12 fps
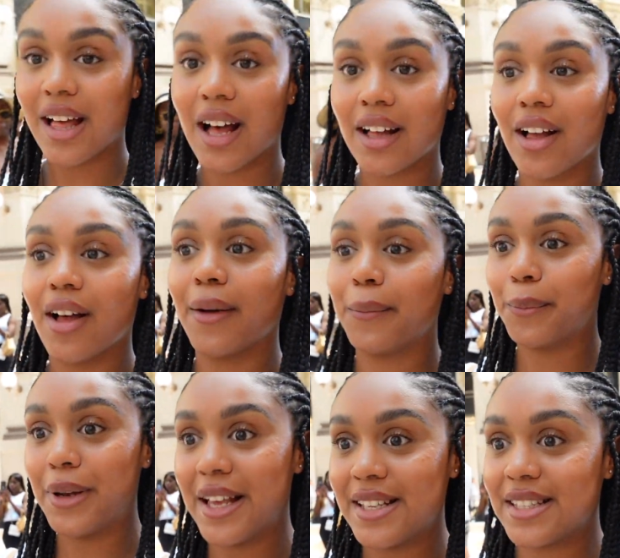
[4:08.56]
that um,
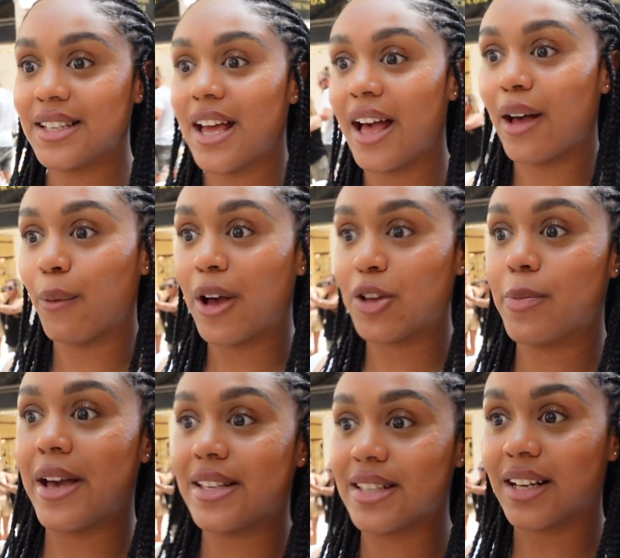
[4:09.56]
place in here where you
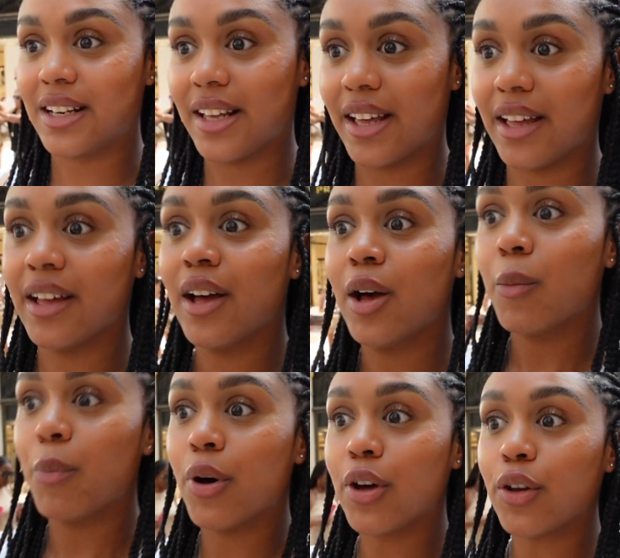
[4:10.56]
basically
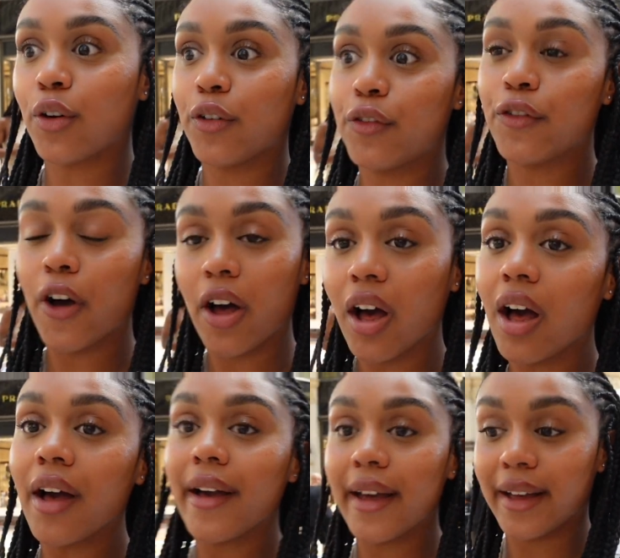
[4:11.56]
put your
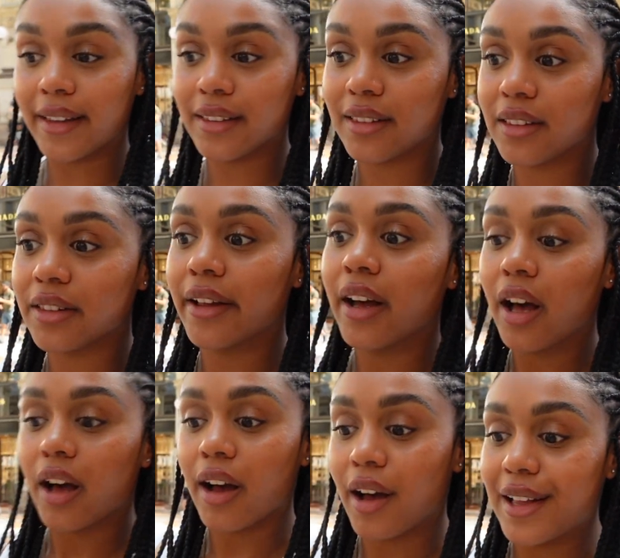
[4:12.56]
foot in
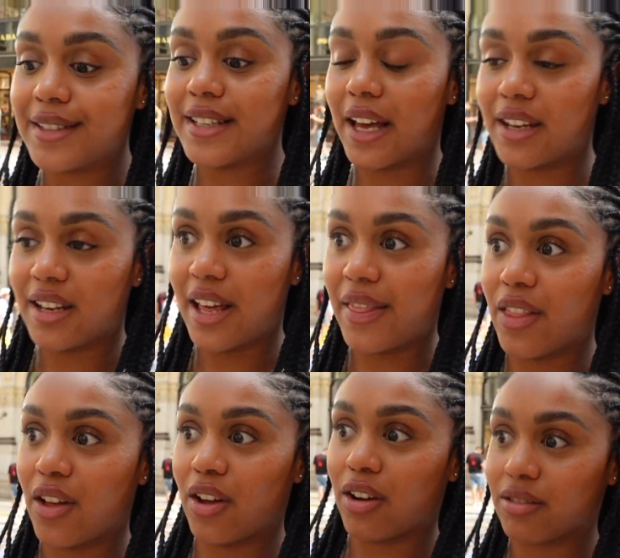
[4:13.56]
a dent in
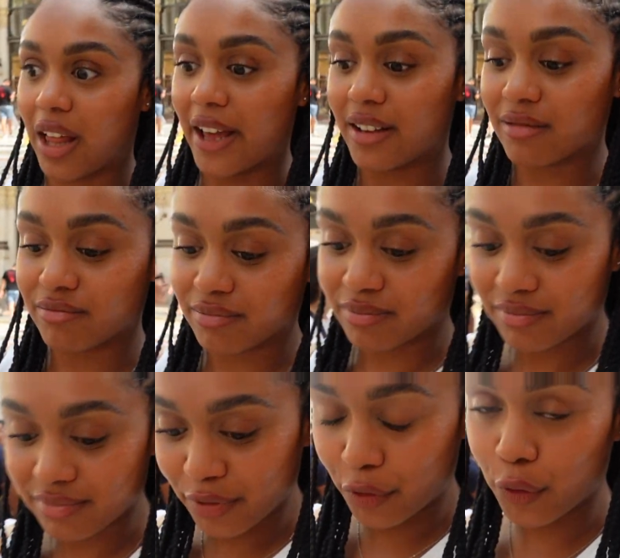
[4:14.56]
the like
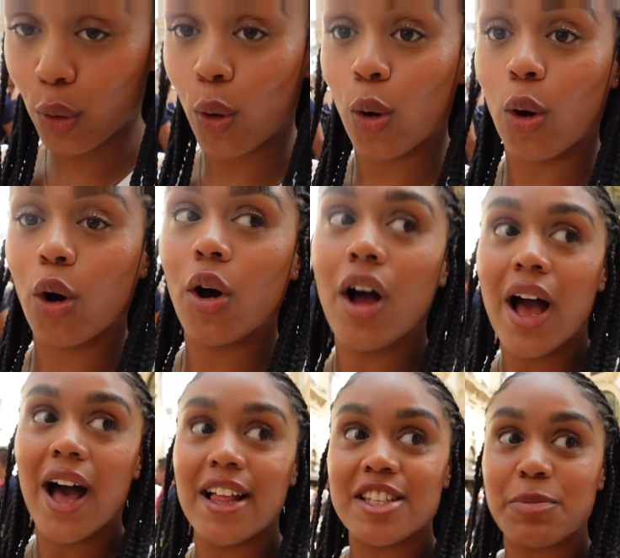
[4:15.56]
floor and